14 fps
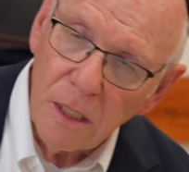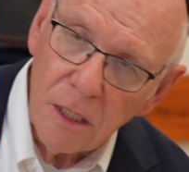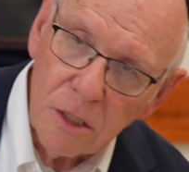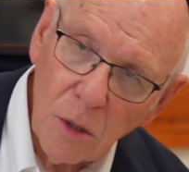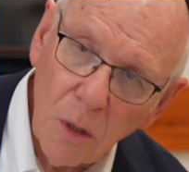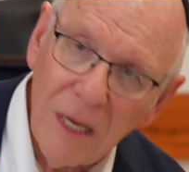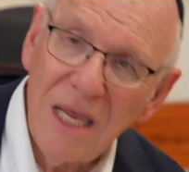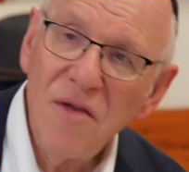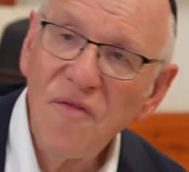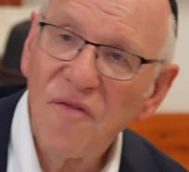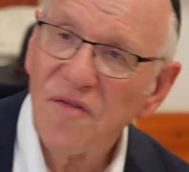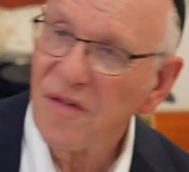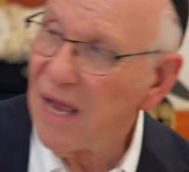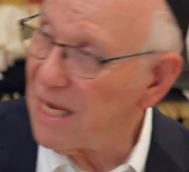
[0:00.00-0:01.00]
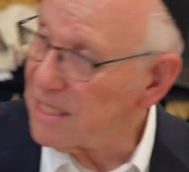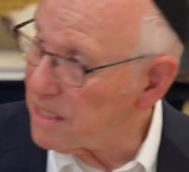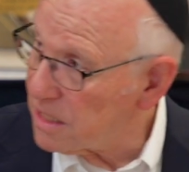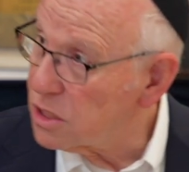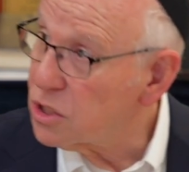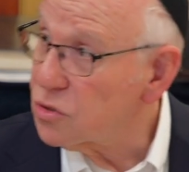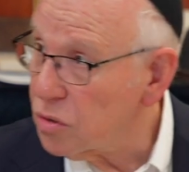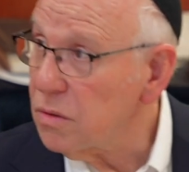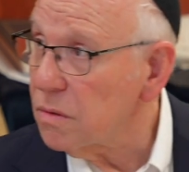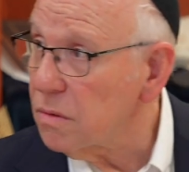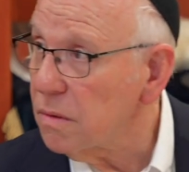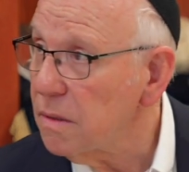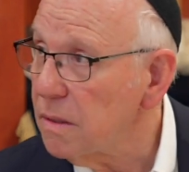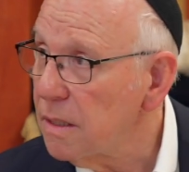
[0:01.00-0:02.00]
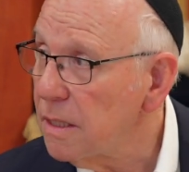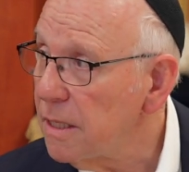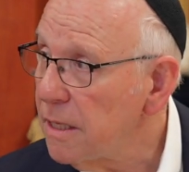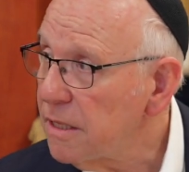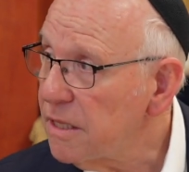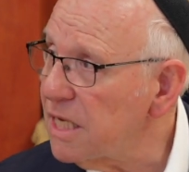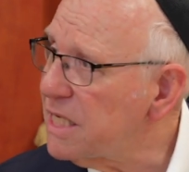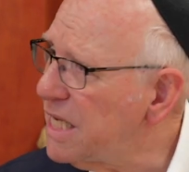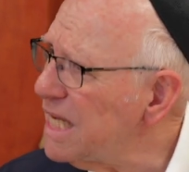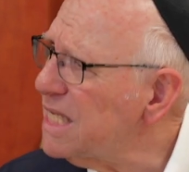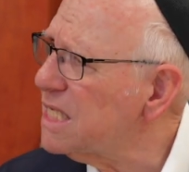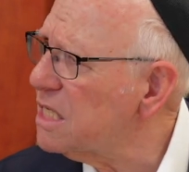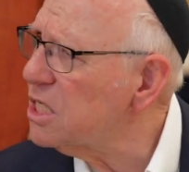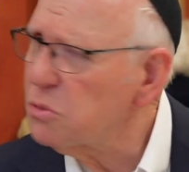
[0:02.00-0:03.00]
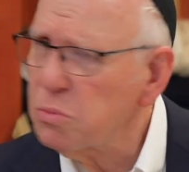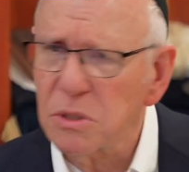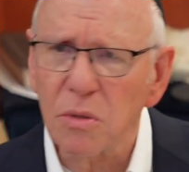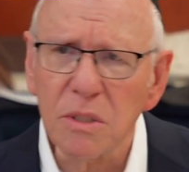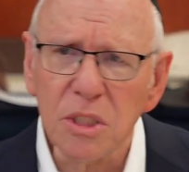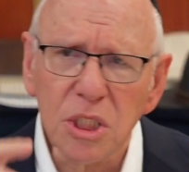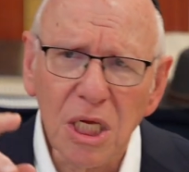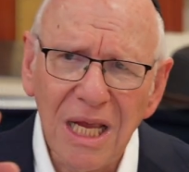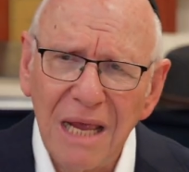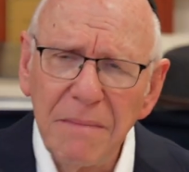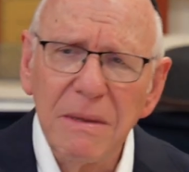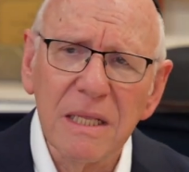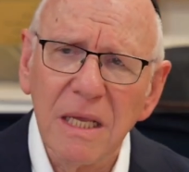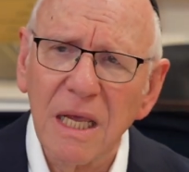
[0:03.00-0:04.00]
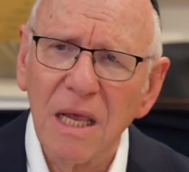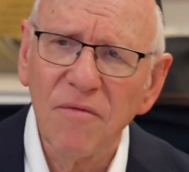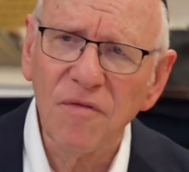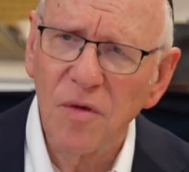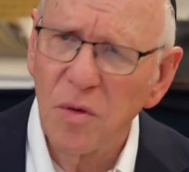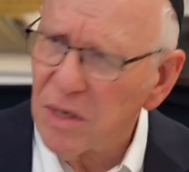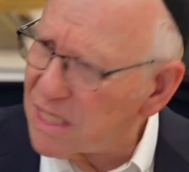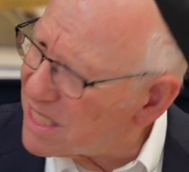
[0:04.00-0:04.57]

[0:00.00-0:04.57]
So if, as it's true, the distance between Shechem and Hebron